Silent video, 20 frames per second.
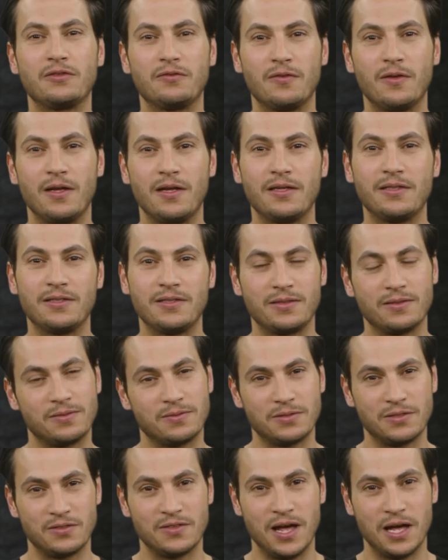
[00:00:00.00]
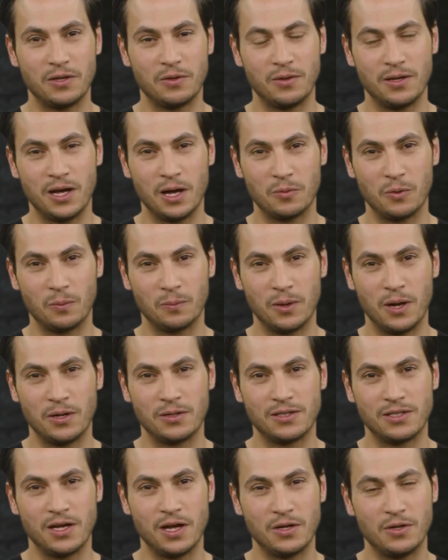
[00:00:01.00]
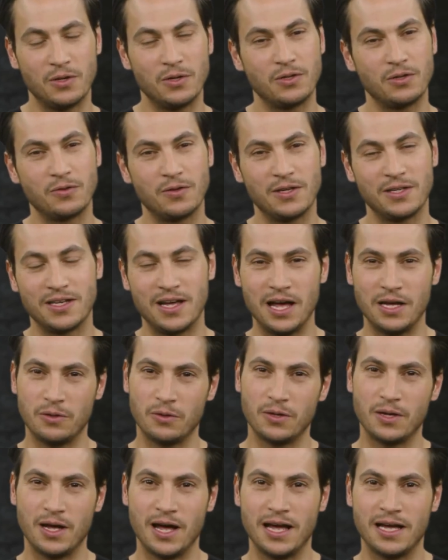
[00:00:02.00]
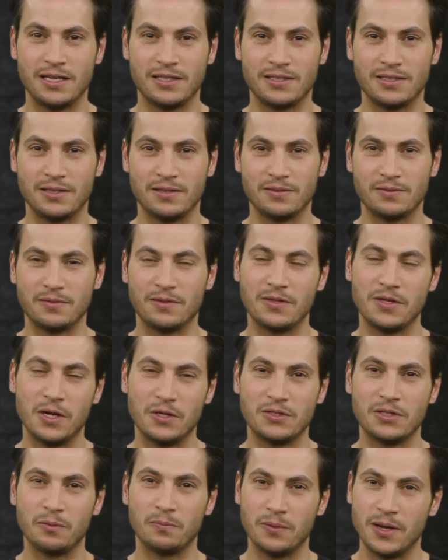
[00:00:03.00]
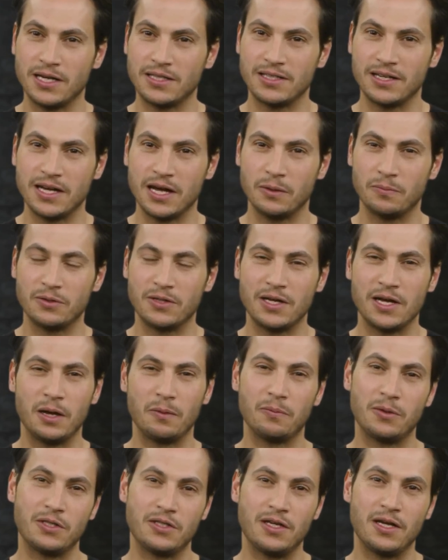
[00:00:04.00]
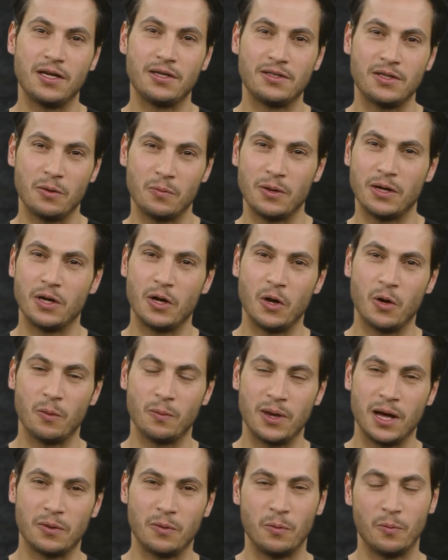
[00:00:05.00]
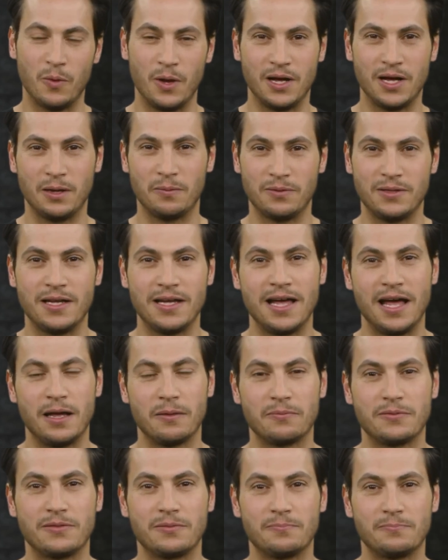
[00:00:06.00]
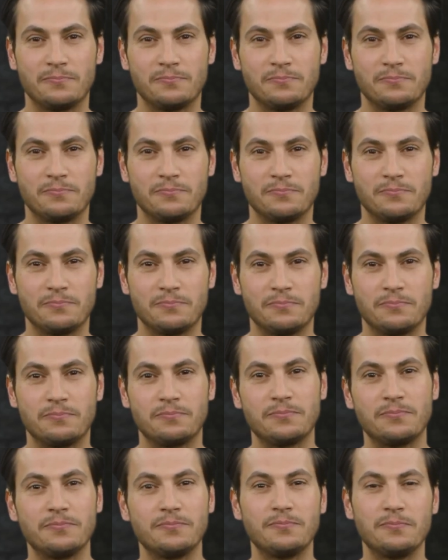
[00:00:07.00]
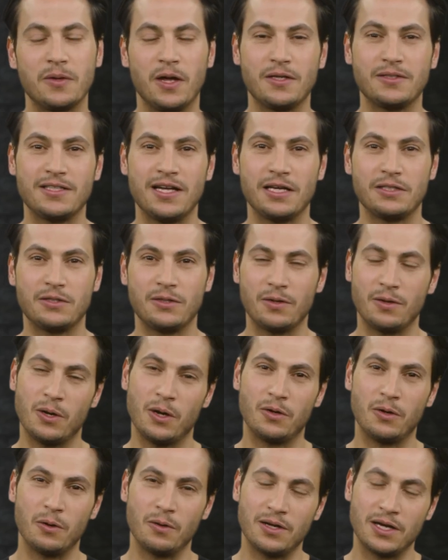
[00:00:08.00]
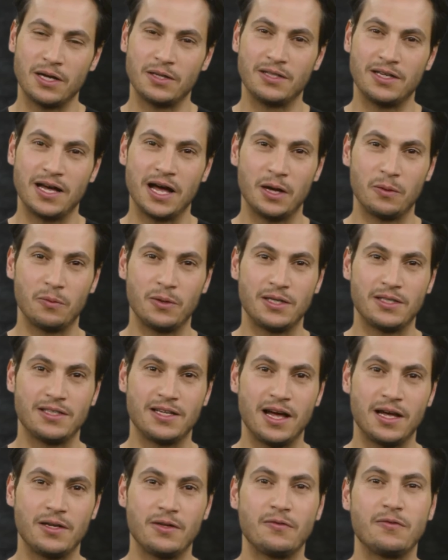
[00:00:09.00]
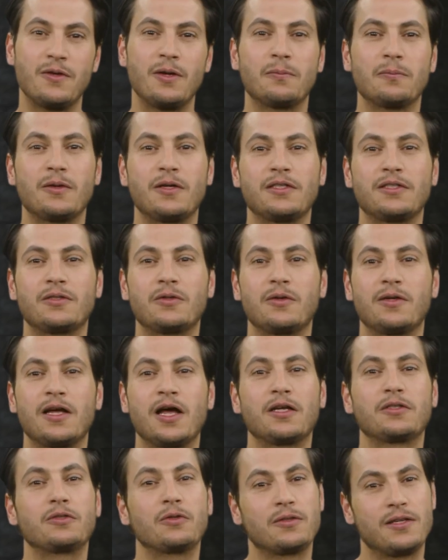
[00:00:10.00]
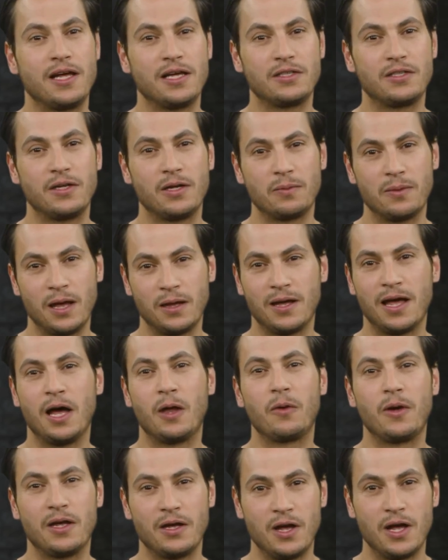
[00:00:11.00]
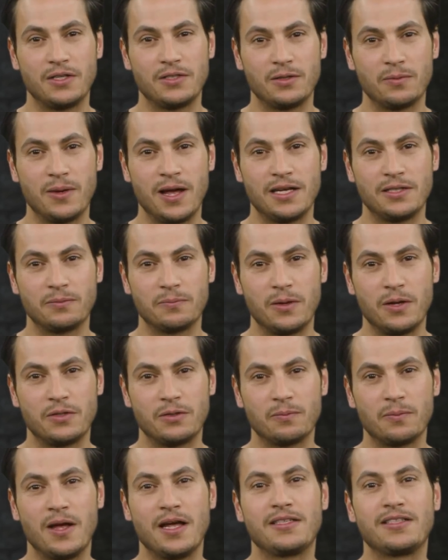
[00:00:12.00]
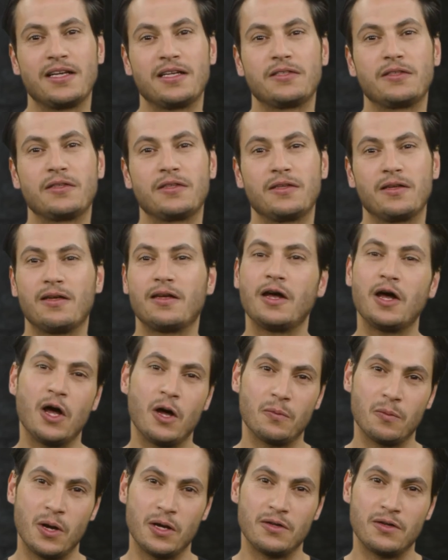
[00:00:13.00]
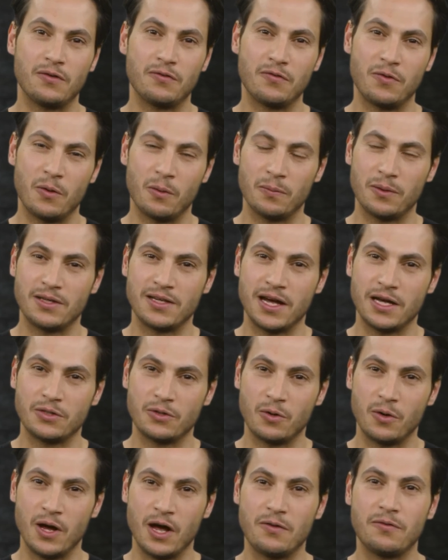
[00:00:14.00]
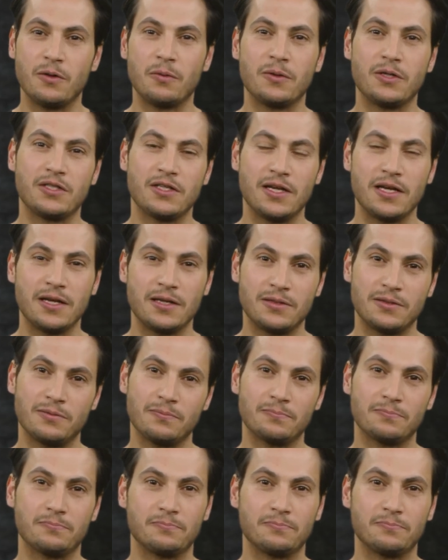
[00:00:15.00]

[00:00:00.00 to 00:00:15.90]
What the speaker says: flows. Standard level posts are used for standard lathes, mills and basic MTM machines that we call Level 1 MTMs. Contact your local GibbsCam reseller for a personal consultation about how our customized post-processors unlock the full potential of your machines.